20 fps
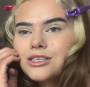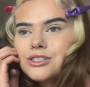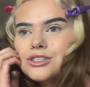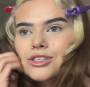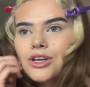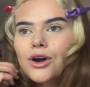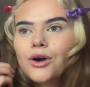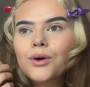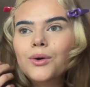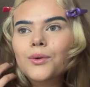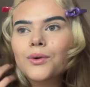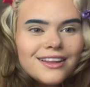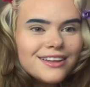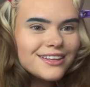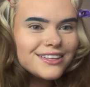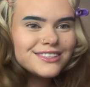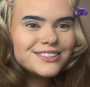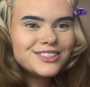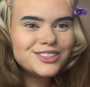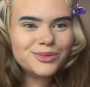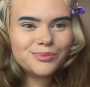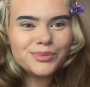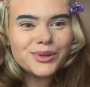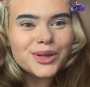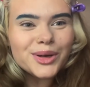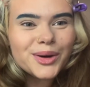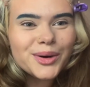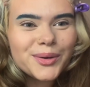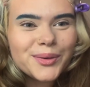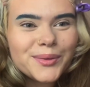so it's
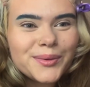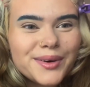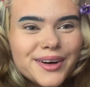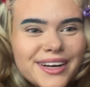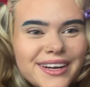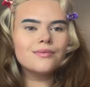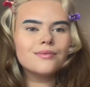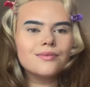blue.